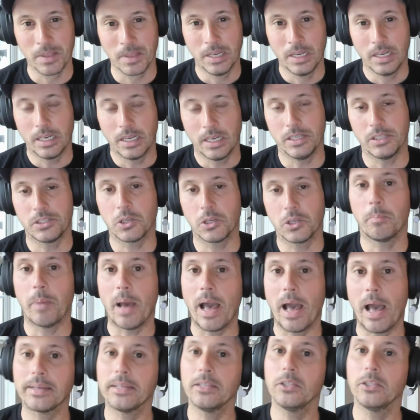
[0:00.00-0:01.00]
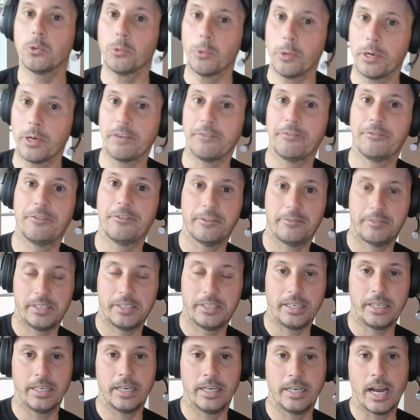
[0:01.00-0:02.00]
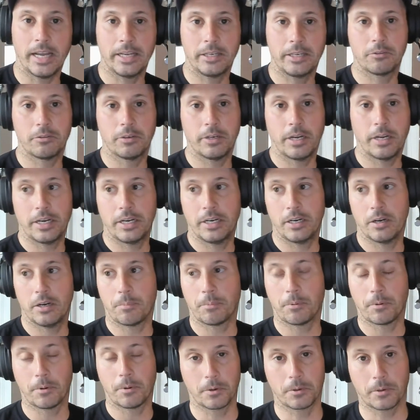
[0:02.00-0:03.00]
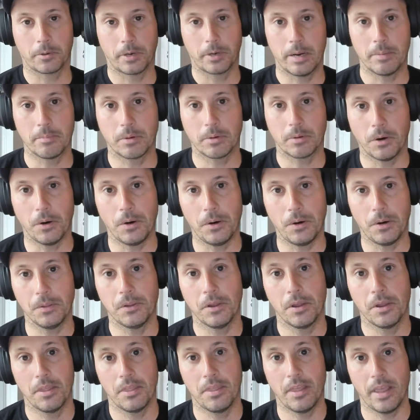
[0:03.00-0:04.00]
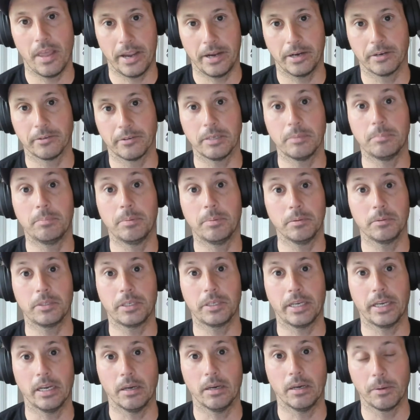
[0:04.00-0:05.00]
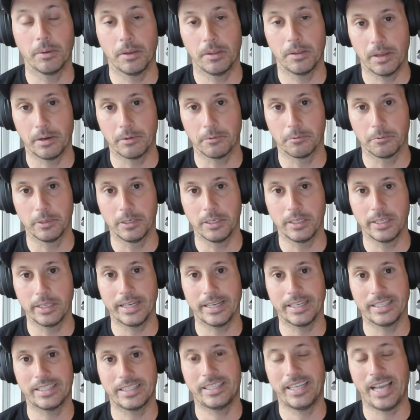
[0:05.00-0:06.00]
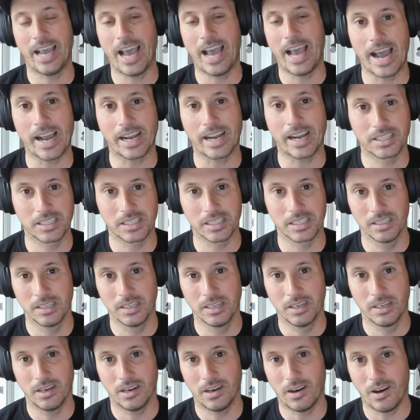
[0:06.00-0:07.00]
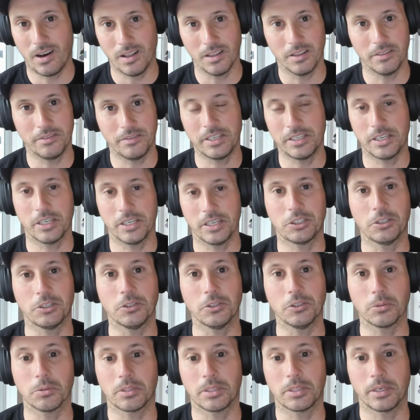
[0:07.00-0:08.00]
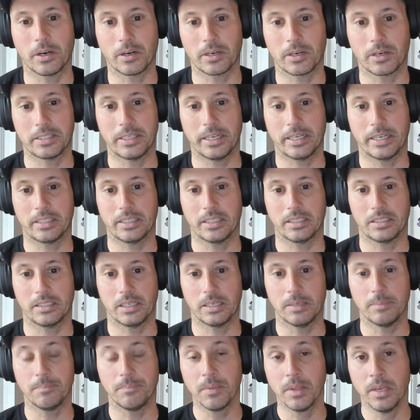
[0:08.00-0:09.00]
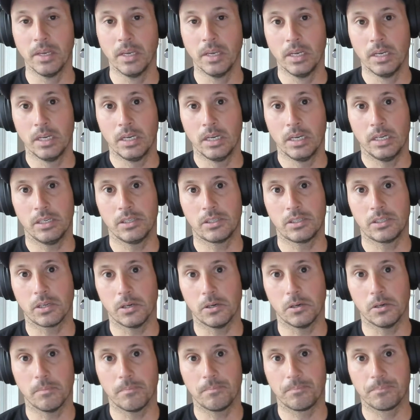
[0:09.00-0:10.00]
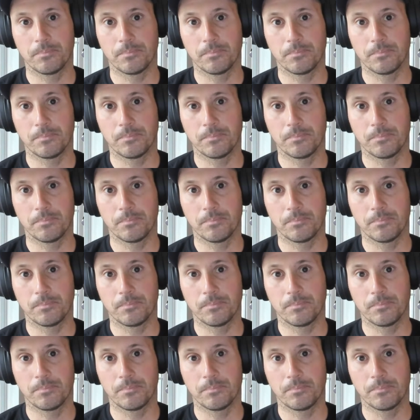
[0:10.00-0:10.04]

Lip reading: And so back in 2015, I created a program called the ARE Bootcamp that really attacks all of these issues with the architect exam. And so